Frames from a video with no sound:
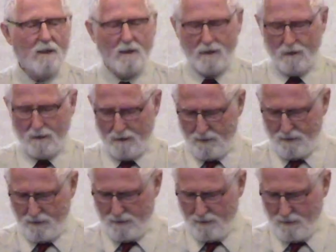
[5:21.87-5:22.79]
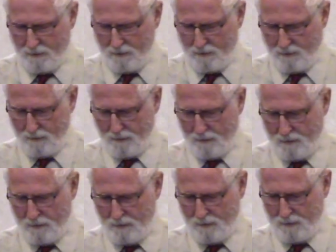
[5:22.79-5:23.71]

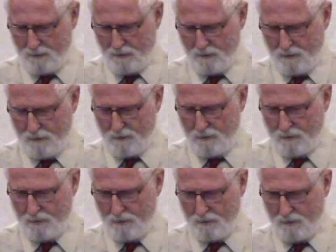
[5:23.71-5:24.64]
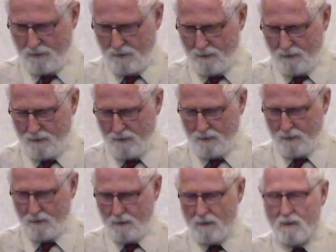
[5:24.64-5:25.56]

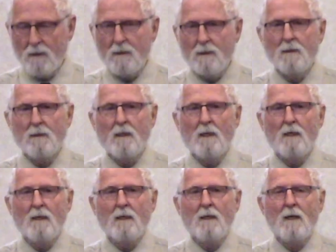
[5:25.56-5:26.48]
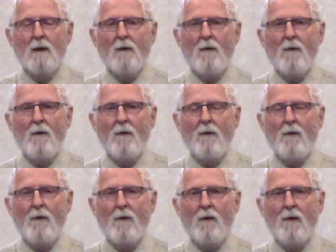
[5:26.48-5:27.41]

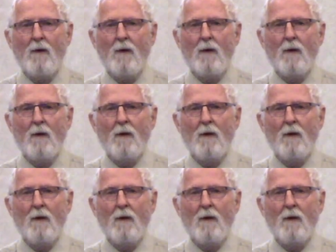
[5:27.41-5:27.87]
[no speech]